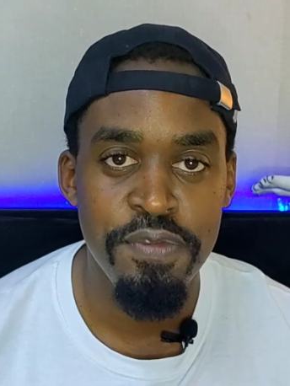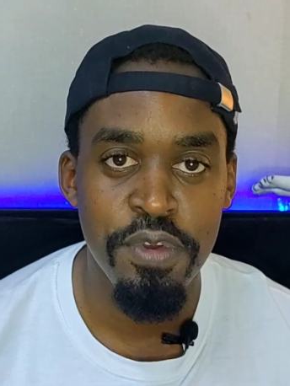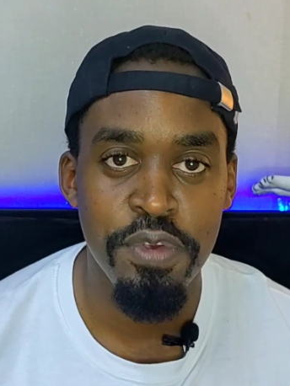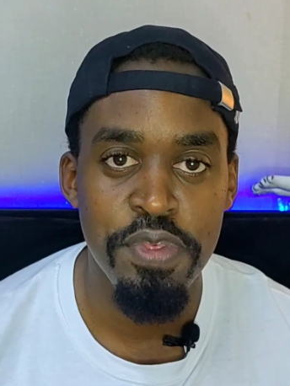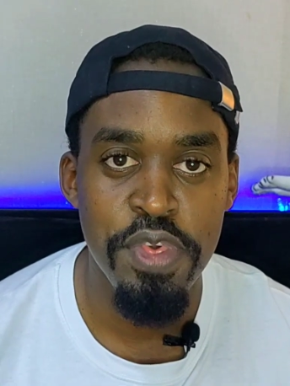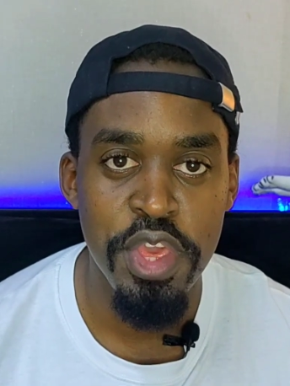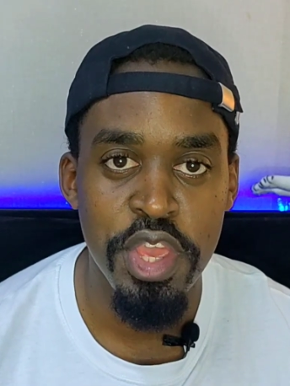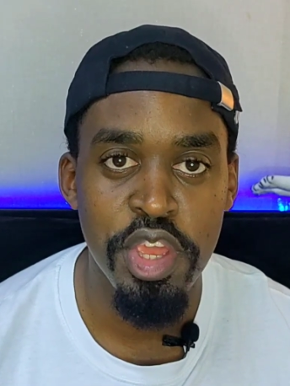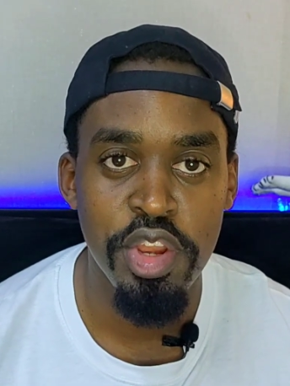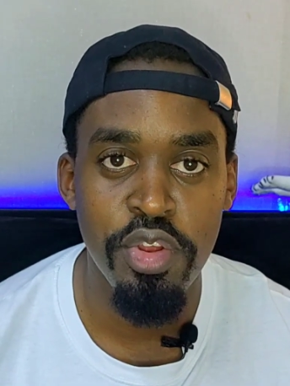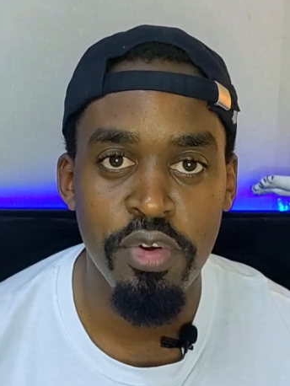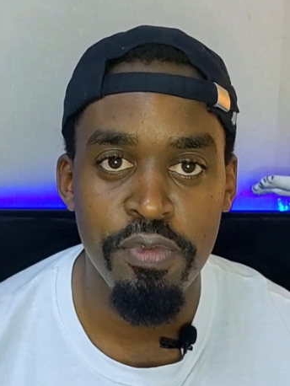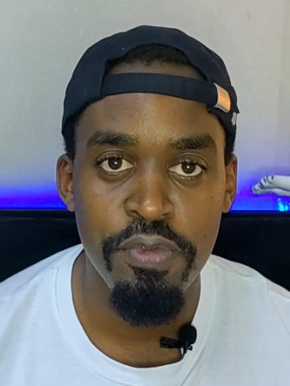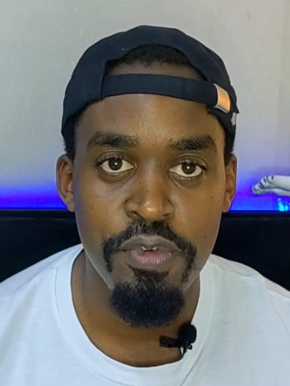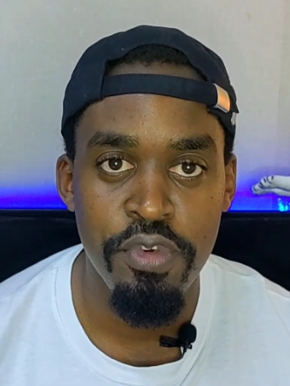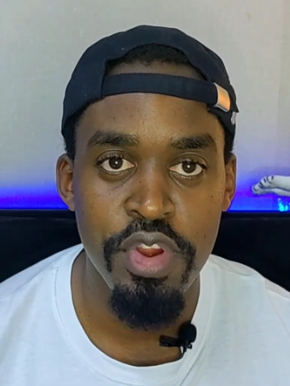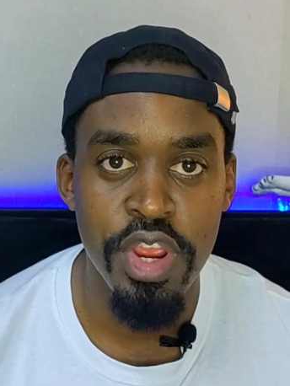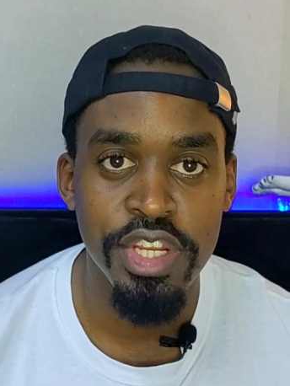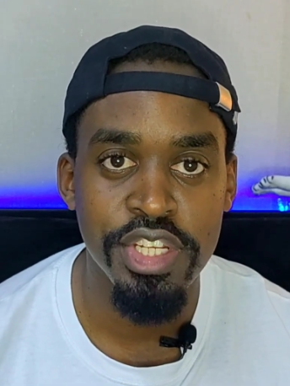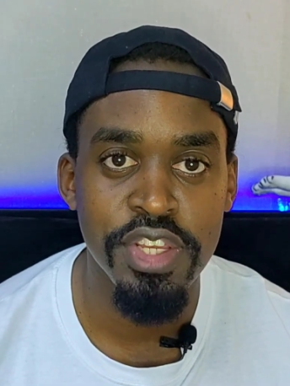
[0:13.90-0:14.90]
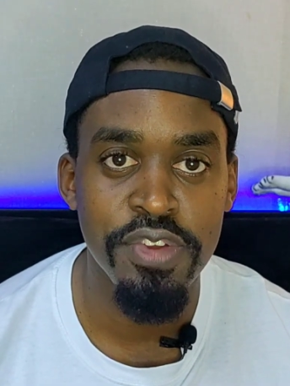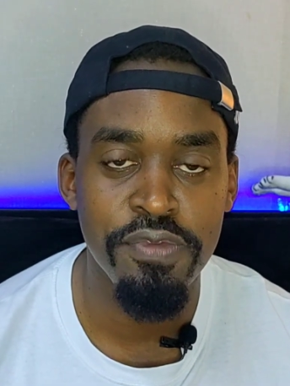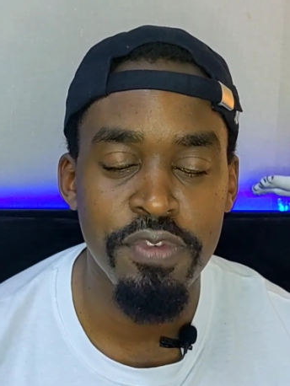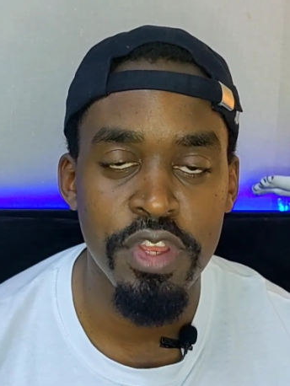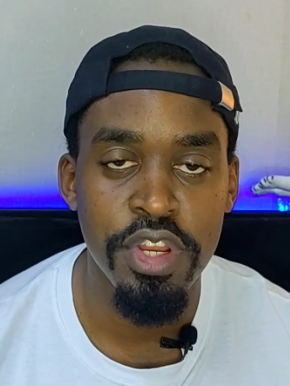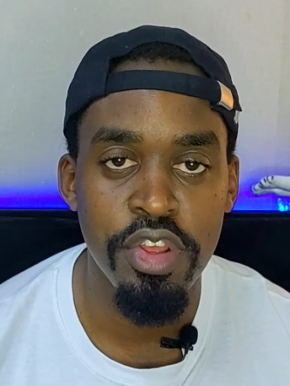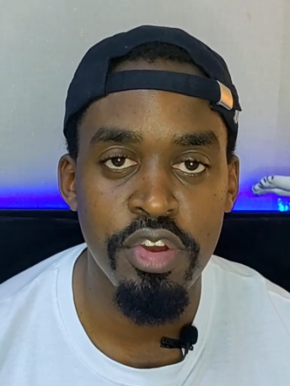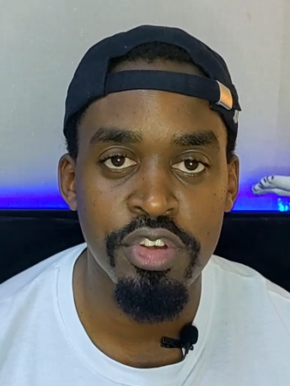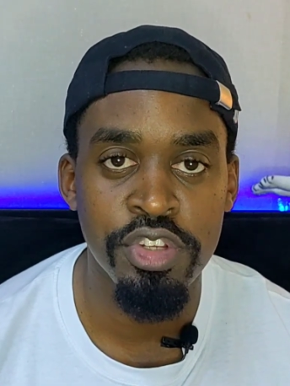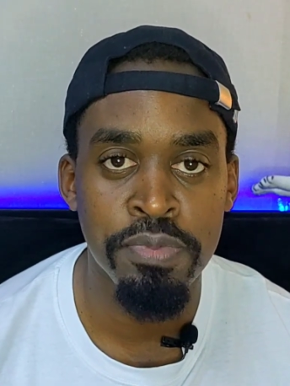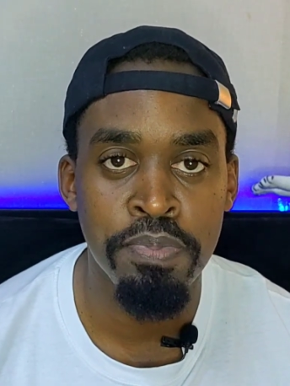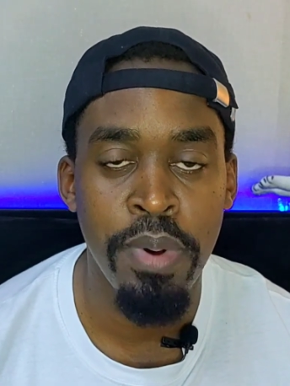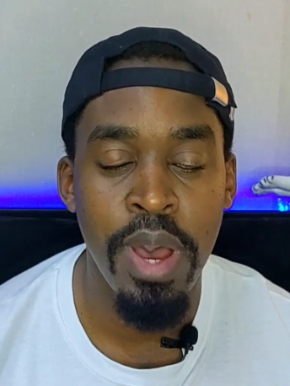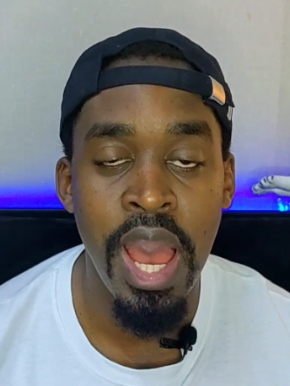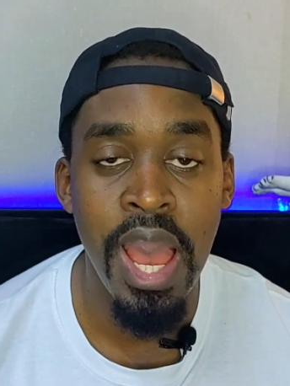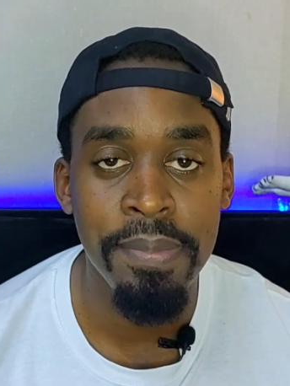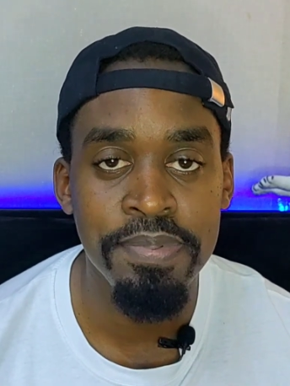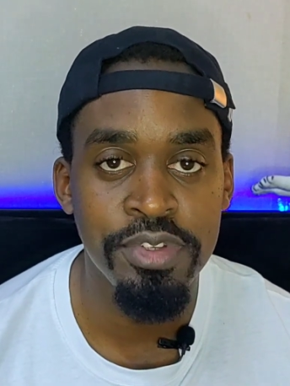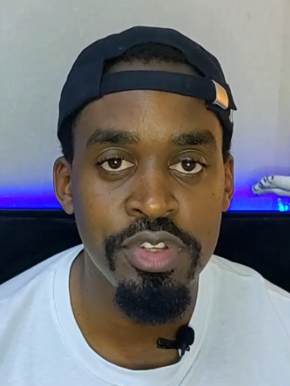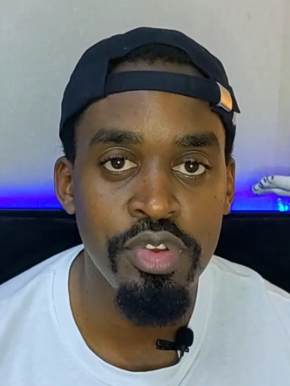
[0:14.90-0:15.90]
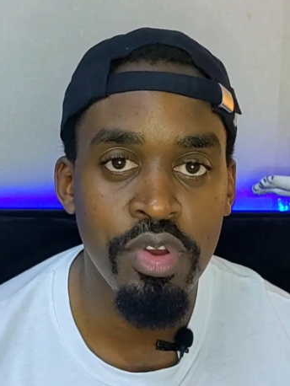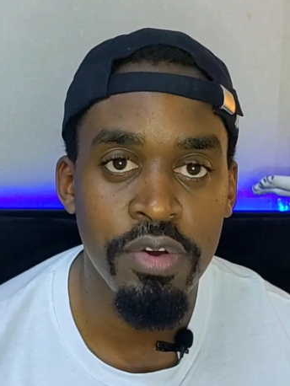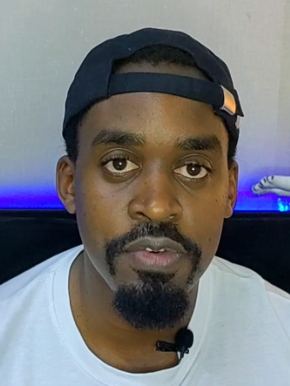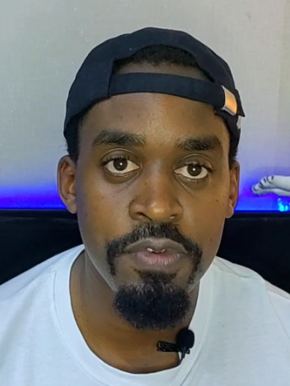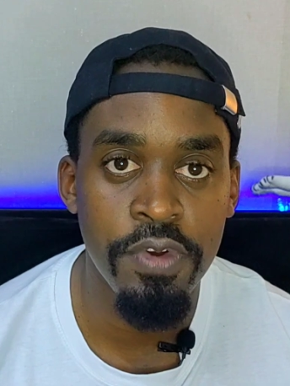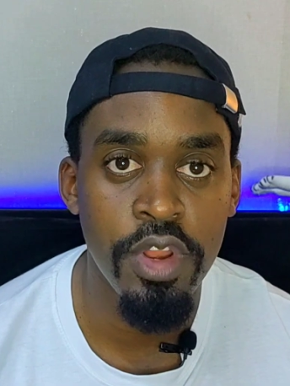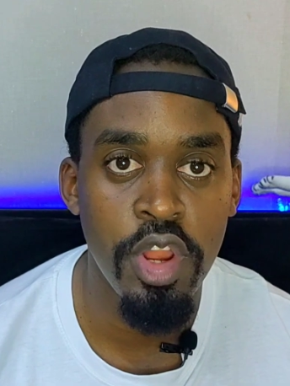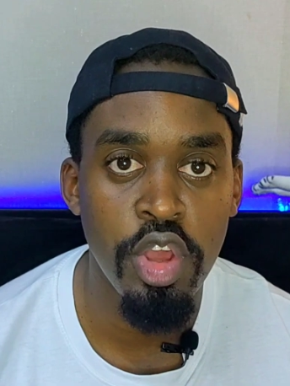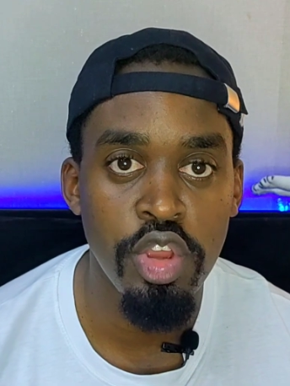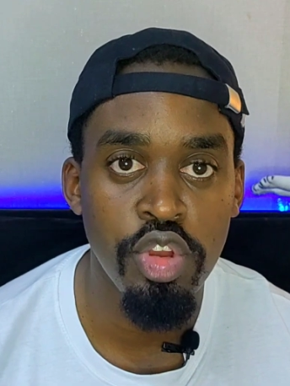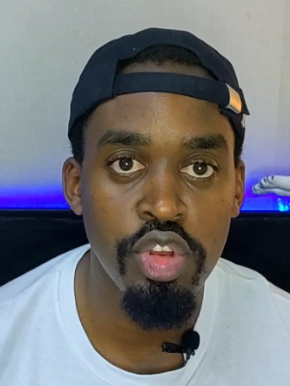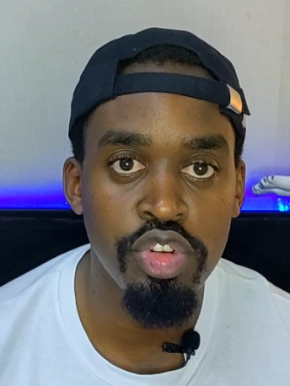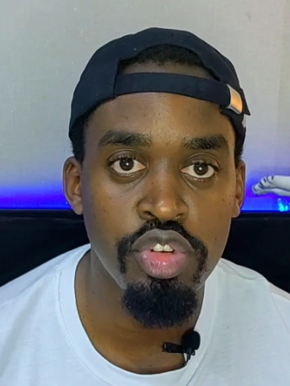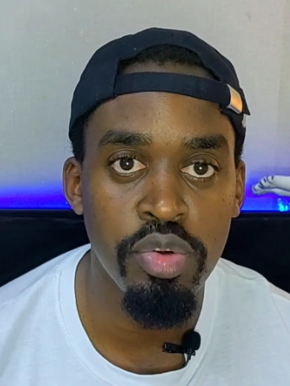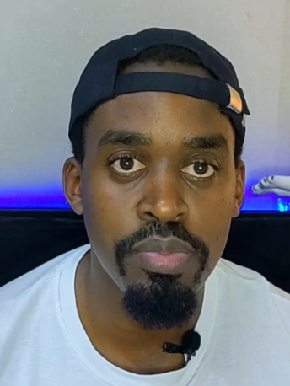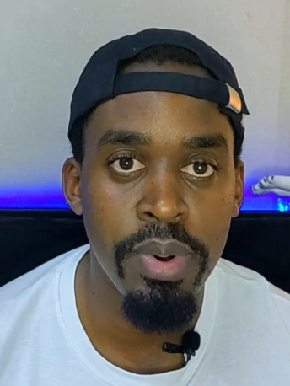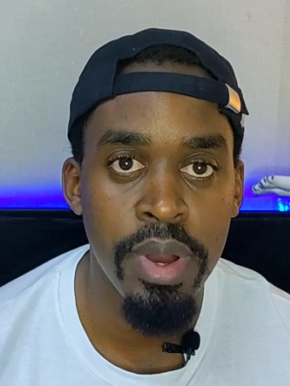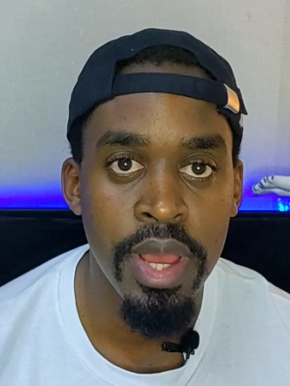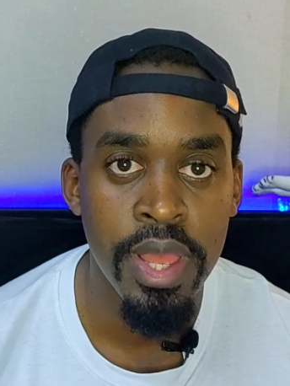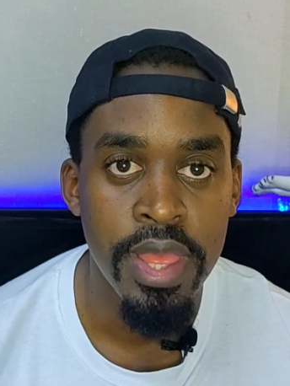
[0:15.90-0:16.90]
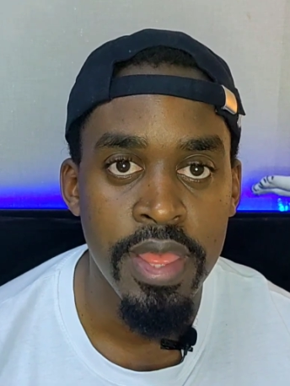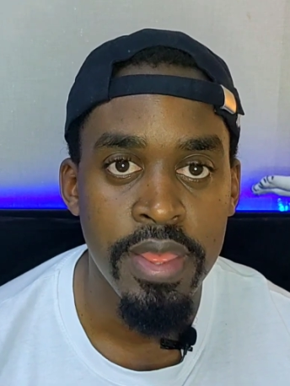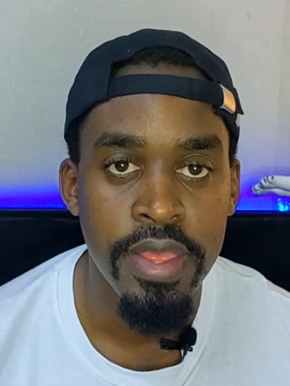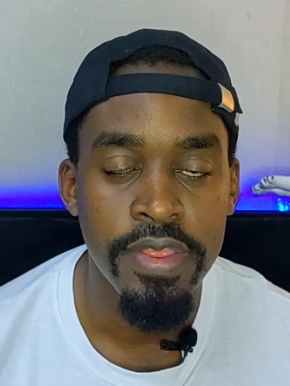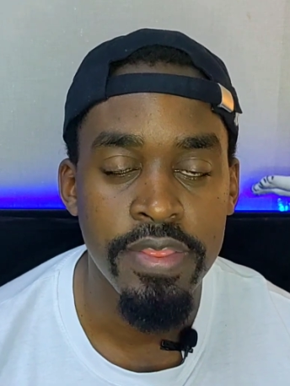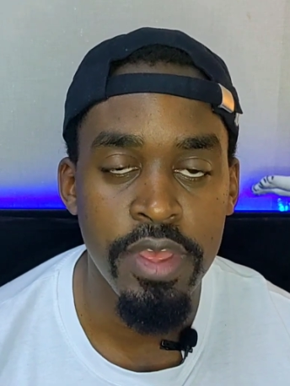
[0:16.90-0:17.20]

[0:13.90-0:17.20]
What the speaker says: you're thinking of creating videos, perhaps you're a fellow YouTuber,